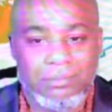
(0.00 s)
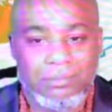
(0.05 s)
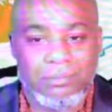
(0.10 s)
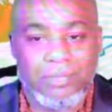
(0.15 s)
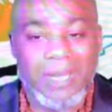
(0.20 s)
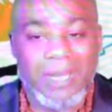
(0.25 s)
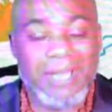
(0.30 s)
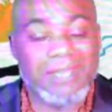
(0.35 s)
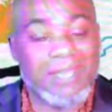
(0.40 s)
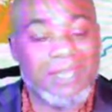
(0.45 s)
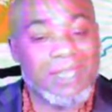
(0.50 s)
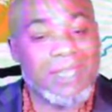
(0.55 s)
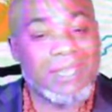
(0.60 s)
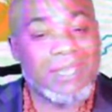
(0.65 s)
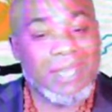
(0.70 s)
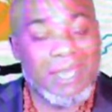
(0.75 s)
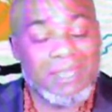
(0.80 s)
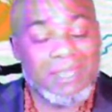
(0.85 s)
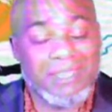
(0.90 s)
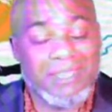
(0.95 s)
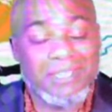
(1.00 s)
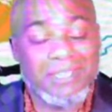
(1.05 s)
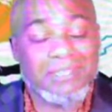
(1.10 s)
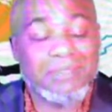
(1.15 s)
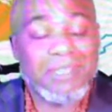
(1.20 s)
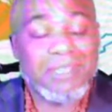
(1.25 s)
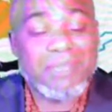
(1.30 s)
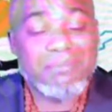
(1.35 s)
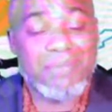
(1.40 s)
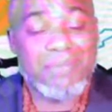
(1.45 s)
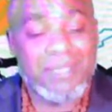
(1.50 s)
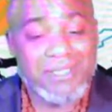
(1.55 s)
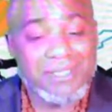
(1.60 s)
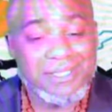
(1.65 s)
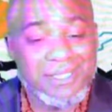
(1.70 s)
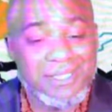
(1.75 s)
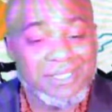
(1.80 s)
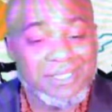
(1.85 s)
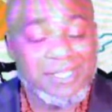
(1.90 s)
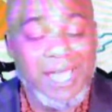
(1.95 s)
But I think a lot of things get missed.
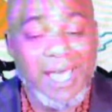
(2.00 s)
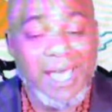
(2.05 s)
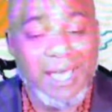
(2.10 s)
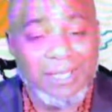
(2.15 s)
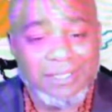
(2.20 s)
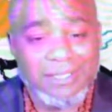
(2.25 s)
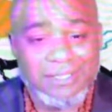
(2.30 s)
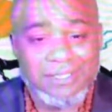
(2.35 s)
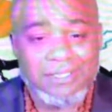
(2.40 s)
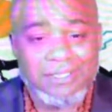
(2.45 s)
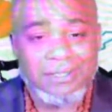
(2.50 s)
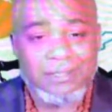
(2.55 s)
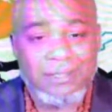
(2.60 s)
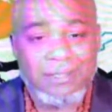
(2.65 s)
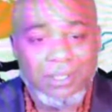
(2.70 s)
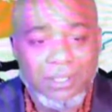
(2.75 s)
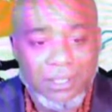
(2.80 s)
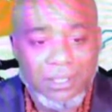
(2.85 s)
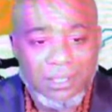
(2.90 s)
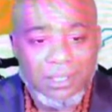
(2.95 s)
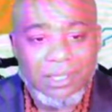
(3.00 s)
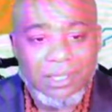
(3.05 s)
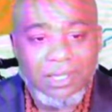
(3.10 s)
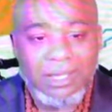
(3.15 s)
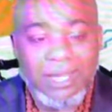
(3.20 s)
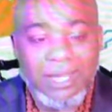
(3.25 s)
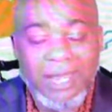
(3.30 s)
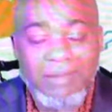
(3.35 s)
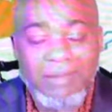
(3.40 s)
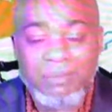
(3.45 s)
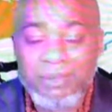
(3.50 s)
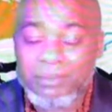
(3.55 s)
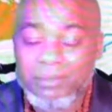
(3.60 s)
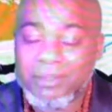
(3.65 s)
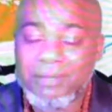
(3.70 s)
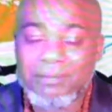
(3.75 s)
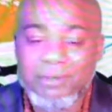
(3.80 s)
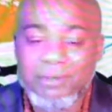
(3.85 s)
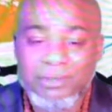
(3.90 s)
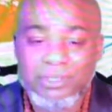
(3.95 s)
The socks. A lot of people
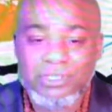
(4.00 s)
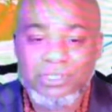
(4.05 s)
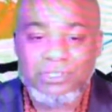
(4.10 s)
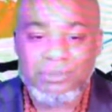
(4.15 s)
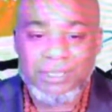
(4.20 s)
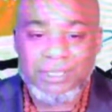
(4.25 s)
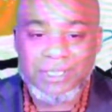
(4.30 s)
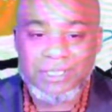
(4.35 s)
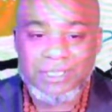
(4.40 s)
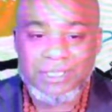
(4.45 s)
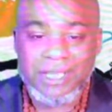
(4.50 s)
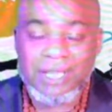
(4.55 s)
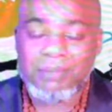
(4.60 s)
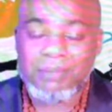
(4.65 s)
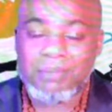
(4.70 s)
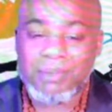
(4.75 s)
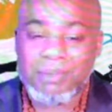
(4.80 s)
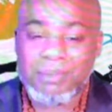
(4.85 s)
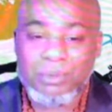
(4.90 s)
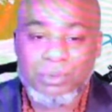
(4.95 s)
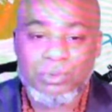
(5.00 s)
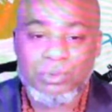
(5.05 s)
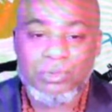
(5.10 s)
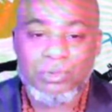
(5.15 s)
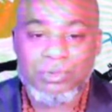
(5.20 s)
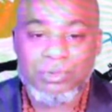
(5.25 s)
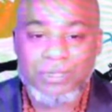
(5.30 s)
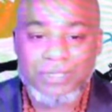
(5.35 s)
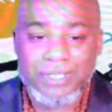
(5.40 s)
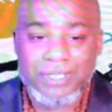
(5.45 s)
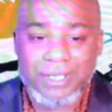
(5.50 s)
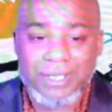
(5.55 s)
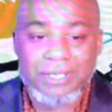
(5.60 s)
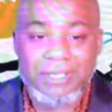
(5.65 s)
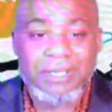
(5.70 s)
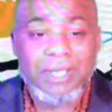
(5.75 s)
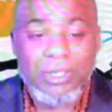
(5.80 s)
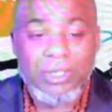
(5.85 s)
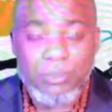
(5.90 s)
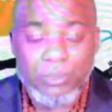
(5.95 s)
living on the streets, a lot of people who don't understand,
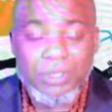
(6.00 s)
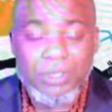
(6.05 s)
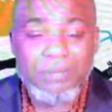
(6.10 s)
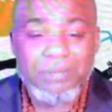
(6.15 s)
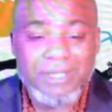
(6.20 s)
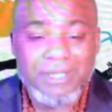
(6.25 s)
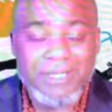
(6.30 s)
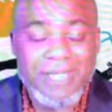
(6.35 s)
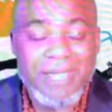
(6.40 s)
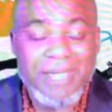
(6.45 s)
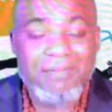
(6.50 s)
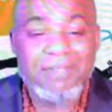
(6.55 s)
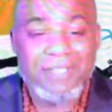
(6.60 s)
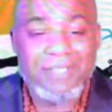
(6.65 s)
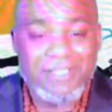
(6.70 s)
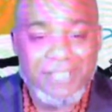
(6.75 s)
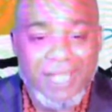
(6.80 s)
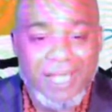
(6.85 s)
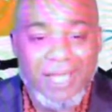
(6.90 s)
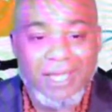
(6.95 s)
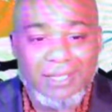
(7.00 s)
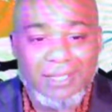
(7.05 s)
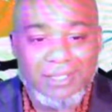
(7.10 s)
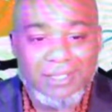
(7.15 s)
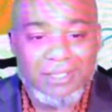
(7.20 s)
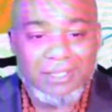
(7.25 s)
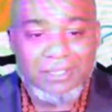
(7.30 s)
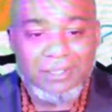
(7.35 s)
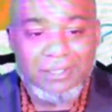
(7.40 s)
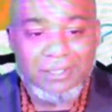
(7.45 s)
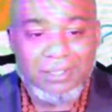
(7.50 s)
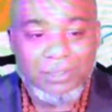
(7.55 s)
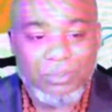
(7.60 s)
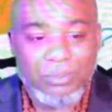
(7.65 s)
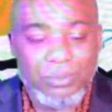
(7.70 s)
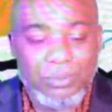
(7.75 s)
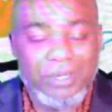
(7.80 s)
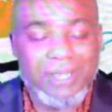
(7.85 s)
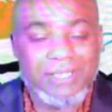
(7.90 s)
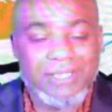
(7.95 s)
we miss having socks.
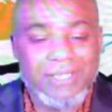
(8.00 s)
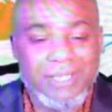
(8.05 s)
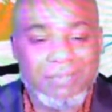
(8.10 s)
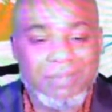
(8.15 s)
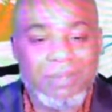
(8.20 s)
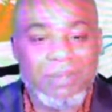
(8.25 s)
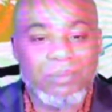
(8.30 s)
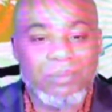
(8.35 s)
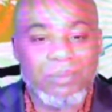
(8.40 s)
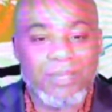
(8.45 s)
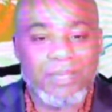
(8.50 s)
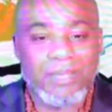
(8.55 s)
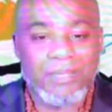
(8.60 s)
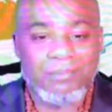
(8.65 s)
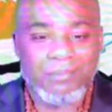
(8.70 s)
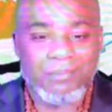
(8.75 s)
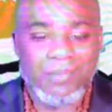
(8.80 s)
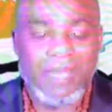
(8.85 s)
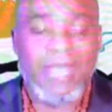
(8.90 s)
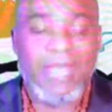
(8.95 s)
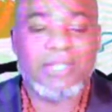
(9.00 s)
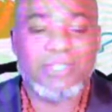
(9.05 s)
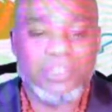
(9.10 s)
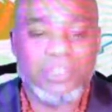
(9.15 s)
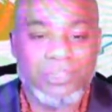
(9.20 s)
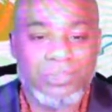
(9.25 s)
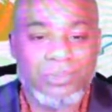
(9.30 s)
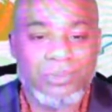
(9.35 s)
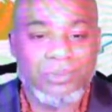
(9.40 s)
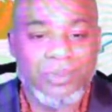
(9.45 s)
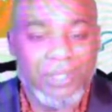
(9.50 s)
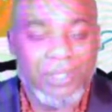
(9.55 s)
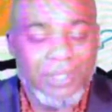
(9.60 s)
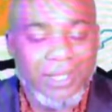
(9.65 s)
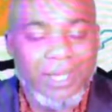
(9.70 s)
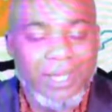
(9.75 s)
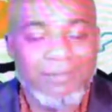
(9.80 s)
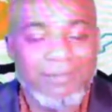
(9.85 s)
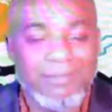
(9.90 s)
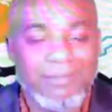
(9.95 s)
What I say by we, I too.
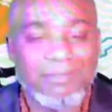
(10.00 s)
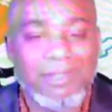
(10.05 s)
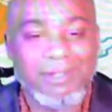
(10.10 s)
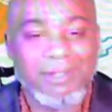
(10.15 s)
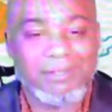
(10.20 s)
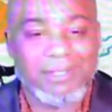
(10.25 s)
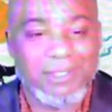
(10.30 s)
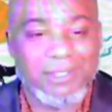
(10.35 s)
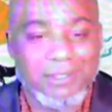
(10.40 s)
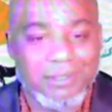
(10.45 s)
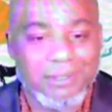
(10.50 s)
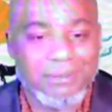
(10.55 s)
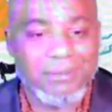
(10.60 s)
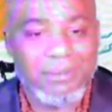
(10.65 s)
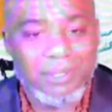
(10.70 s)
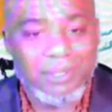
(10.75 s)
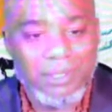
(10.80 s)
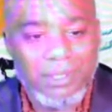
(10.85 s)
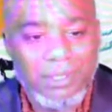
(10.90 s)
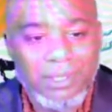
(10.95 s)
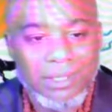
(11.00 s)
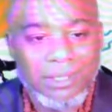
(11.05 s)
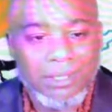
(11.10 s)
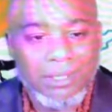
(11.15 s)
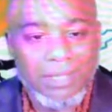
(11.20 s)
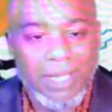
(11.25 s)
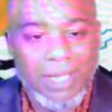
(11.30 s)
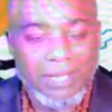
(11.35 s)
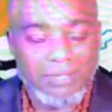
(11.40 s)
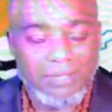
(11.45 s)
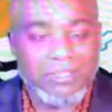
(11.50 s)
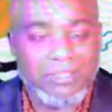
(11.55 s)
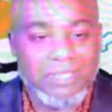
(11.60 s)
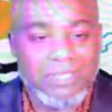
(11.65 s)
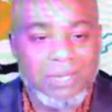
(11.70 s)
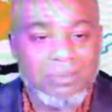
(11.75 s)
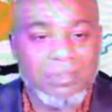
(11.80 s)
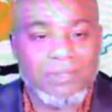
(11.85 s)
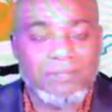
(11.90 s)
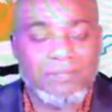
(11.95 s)
I've lived out there. I
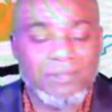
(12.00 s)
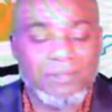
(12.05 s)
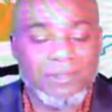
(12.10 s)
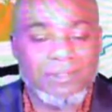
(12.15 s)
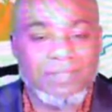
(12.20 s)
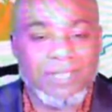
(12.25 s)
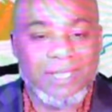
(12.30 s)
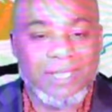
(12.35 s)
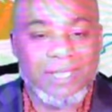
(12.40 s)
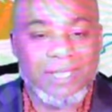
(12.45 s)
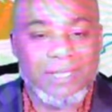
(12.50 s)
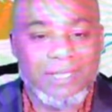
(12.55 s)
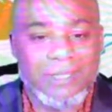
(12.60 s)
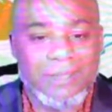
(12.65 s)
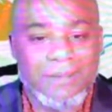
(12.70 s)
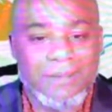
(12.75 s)
understand what it feels like.